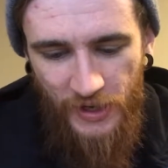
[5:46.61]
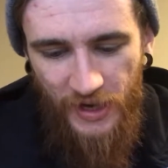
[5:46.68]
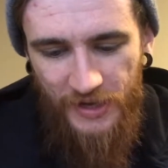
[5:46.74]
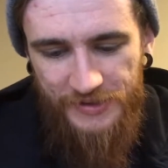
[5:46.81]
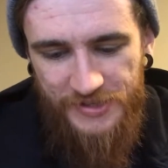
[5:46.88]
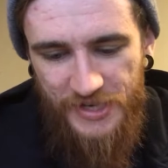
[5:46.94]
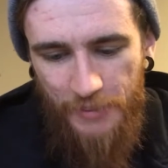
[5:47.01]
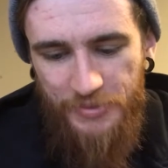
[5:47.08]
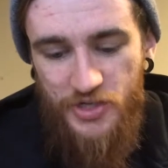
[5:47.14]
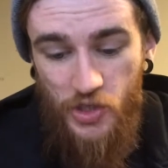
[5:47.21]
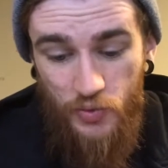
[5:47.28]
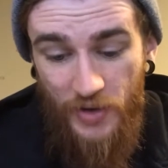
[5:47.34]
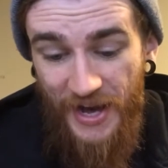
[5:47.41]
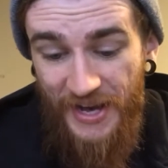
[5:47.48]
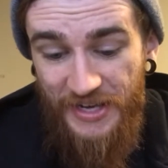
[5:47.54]
The
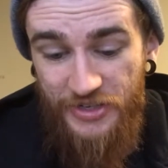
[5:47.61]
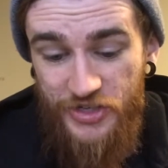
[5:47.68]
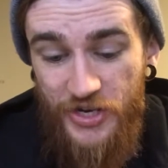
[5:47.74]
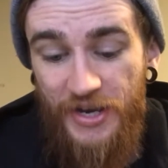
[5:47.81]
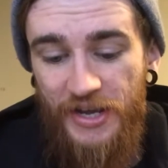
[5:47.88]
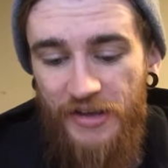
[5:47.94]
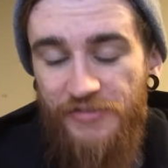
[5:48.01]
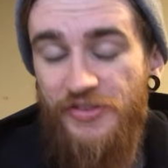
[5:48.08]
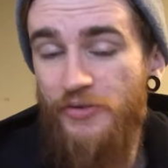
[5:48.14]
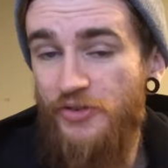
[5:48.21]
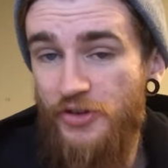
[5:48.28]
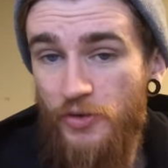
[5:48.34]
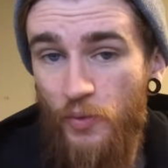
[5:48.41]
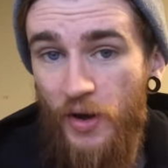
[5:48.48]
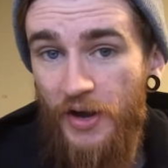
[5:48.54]
temperature range, if you
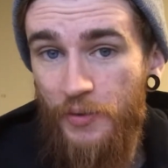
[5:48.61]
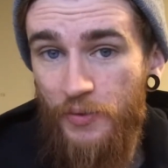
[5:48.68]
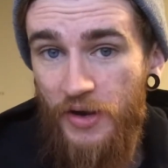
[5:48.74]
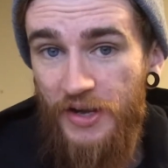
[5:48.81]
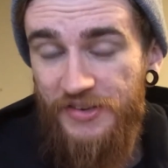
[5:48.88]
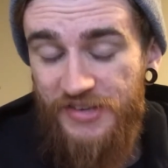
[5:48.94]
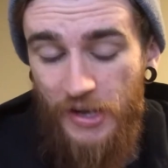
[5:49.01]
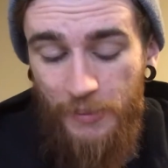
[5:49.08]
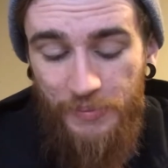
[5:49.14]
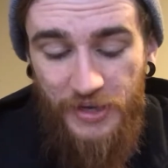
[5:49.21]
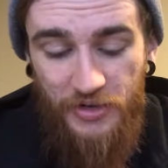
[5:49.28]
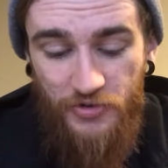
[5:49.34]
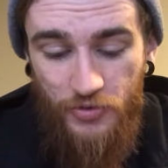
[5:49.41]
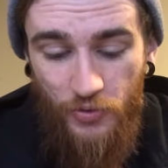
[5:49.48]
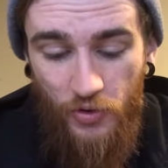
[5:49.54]
do want to run temp
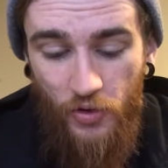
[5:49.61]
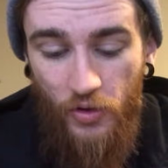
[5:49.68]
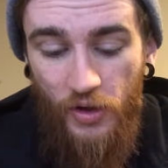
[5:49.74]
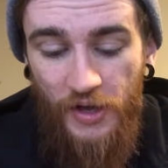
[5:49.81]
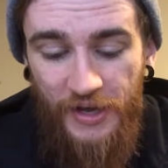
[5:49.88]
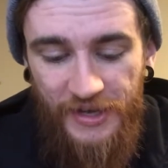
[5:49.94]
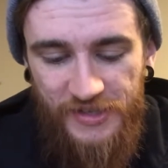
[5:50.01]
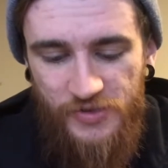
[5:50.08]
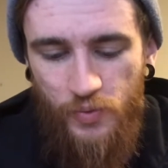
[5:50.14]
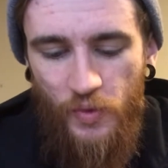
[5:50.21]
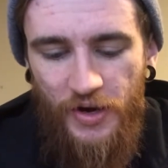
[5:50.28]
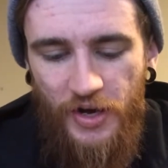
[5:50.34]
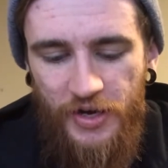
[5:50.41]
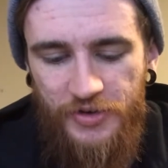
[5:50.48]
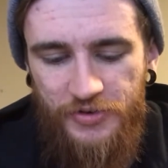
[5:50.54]
control, is
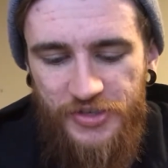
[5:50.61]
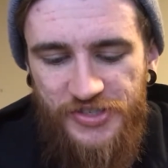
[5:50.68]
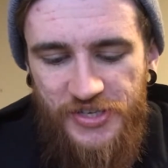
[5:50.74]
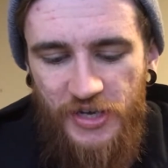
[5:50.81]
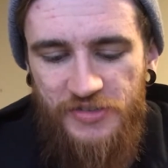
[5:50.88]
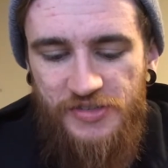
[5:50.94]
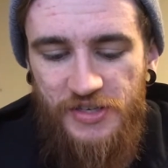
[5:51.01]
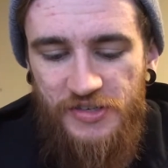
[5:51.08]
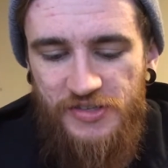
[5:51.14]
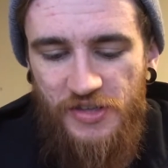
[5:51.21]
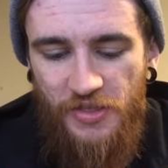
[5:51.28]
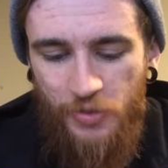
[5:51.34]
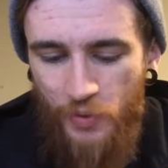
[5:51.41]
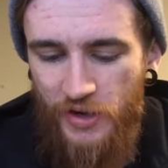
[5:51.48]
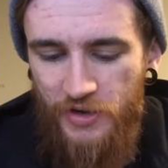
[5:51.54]
100 Celsius
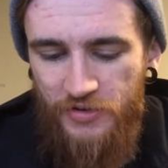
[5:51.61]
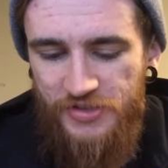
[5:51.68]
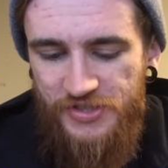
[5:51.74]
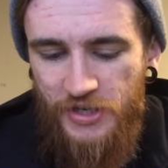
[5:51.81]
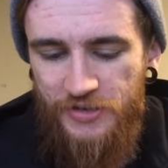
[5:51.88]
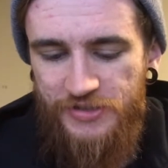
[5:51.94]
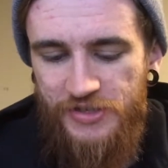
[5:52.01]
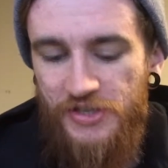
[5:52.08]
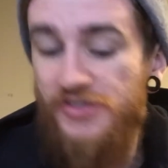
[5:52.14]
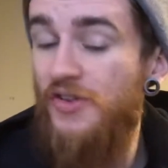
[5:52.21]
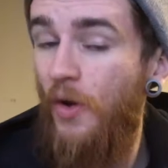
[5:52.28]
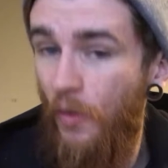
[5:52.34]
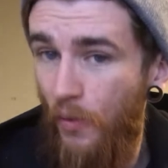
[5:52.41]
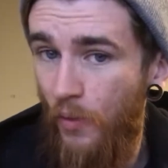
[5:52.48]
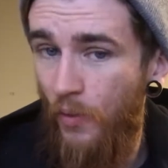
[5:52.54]
to 300 Celsius
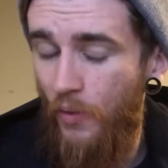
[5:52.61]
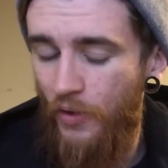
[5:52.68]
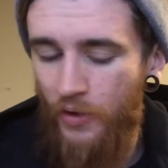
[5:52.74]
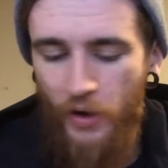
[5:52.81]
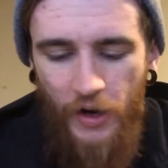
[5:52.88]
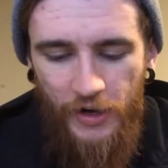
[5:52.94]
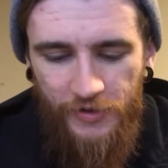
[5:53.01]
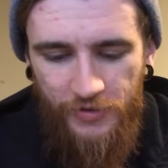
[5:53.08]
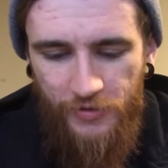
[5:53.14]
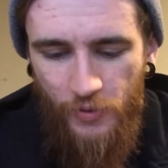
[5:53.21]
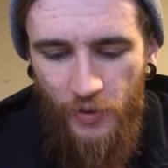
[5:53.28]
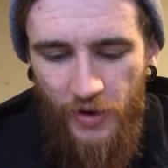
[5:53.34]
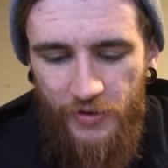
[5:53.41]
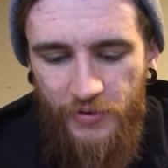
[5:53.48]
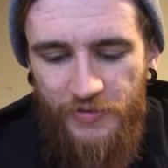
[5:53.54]
or
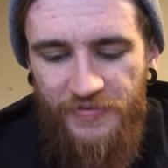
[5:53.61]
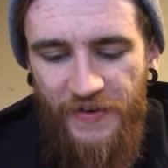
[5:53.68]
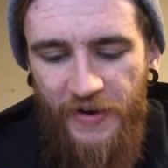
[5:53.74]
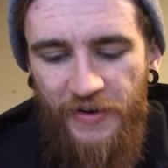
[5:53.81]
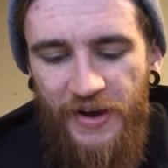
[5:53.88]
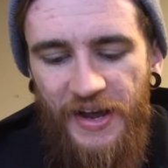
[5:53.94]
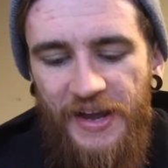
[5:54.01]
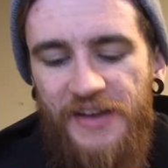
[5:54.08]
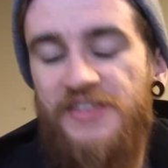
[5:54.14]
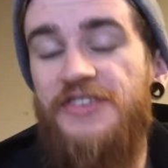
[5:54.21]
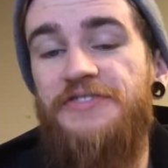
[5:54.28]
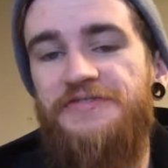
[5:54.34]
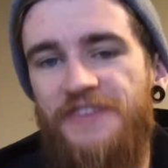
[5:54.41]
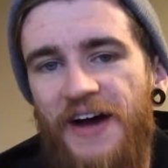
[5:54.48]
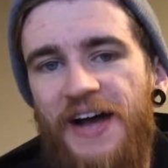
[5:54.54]
200 Fahrenheit
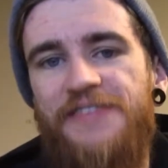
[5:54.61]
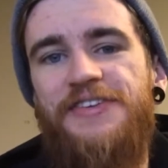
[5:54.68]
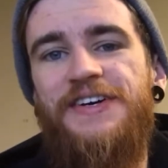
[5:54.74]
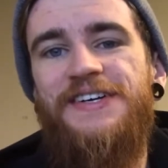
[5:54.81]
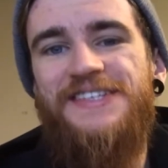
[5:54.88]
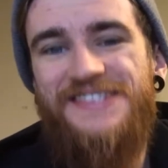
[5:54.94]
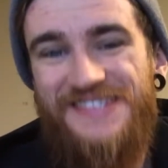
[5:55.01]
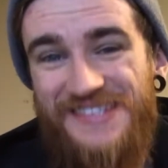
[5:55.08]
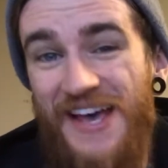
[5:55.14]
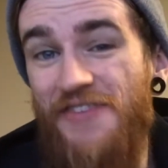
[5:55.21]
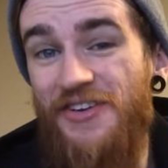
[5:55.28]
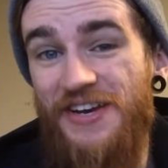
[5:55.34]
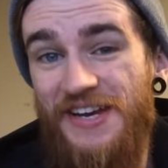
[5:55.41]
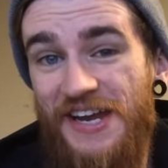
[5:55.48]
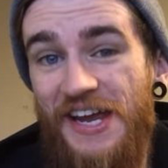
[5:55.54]
to
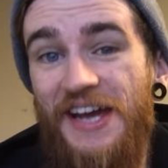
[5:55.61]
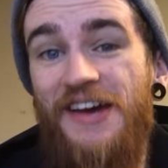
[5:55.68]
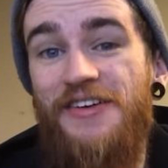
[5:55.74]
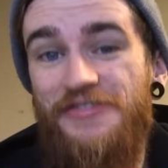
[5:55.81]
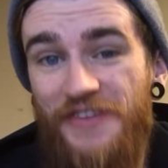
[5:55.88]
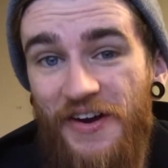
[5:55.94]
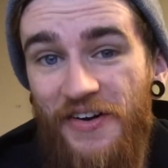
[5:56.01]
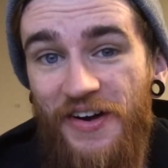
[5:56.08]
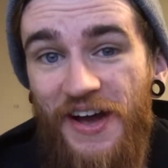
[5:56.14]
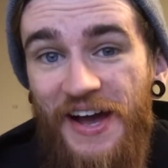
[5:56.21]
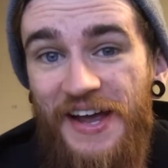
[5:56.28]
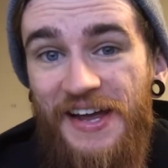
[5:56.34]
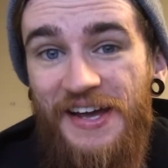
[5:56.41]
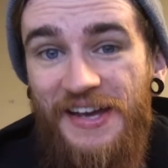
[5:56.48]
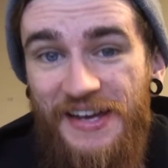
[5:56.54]
570
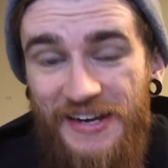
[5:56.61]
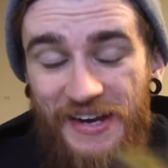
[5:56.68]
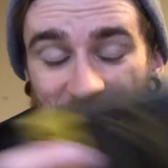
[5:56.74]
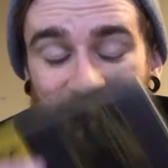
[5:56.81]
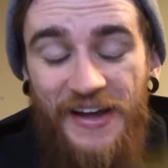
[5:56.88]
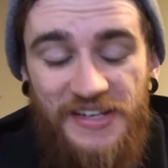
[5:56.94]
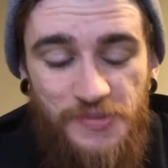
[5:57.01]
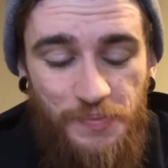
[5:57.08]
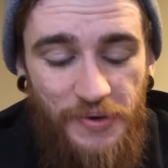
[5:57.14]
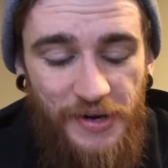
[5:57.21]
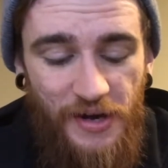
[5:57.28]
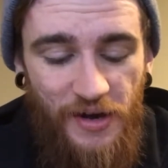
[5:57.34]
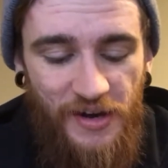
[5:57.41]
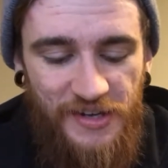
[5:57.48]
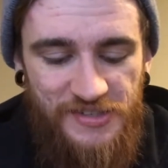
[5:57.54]
Fahrenheit. Now that's
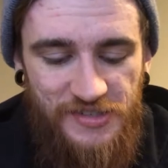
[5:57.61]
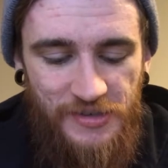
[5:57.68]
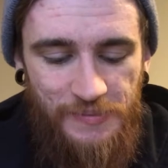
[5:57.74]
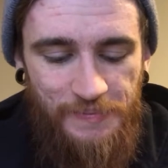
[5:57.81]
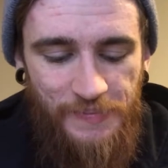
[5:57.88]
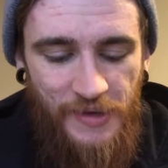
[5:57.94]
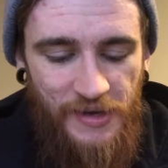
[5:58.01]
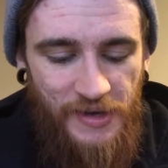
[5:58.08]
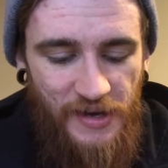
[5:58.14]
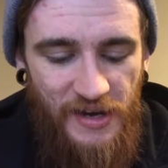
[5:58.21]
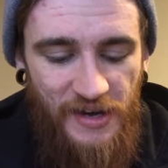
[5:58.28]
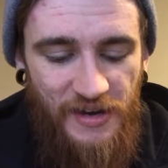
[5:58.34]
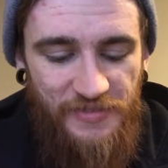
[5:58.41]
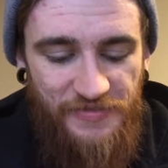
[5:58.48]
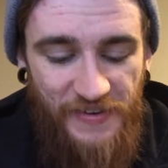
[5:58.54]
pretty awesome.
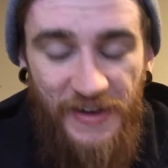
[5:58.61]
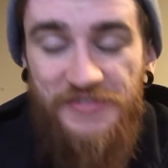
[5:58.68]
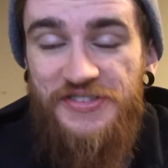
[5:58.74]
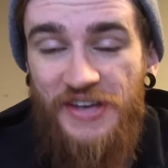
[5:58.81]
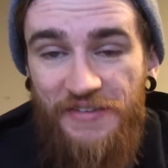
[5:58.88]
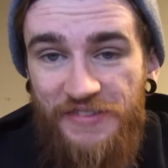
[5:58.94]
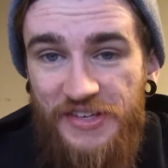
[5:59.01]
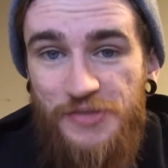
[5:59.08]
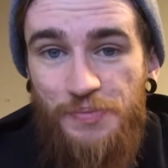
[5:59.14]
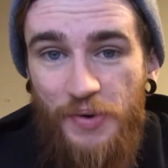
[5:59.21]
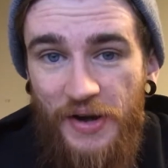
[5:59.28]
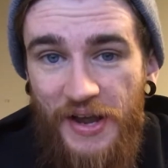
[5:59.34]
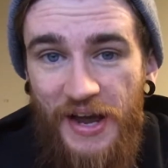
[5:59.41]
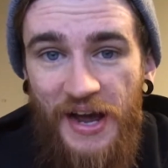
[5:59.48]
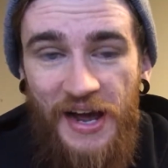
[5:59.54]
570 is
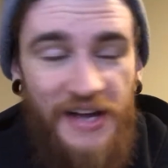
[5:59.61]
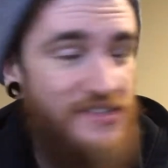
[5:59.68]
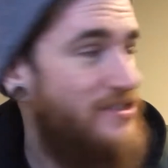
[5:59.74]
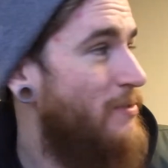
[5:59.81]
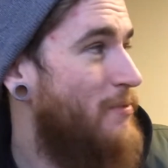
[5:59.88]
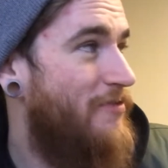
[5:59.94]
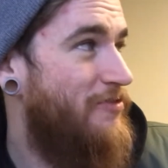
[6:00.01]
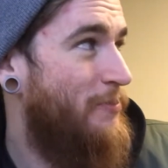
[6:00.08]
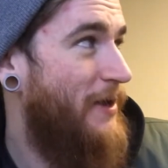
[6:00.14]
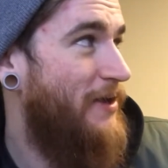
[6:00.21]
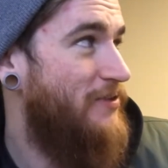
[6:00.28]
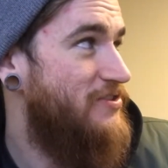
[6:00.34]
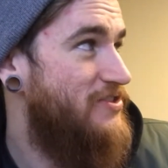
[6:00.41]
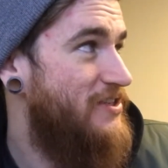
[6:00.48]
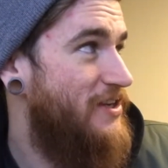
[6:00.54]
pretty high. Some of them I
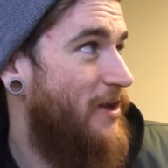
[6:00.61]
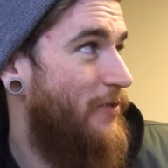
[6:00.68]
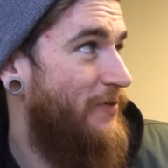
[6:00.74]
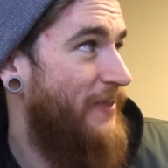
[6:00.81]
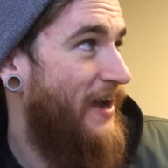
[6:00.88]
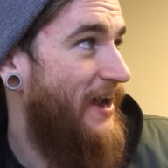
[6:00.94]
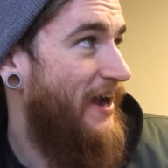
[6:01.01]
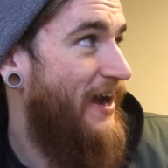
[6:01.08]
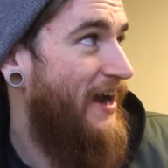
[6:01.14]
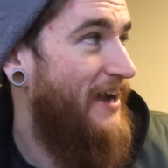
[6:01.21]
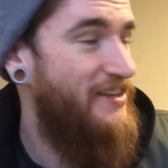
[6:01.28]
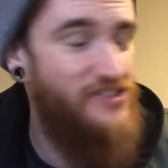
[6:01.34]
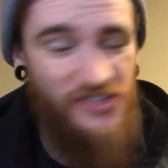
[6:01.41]
don't see going that high.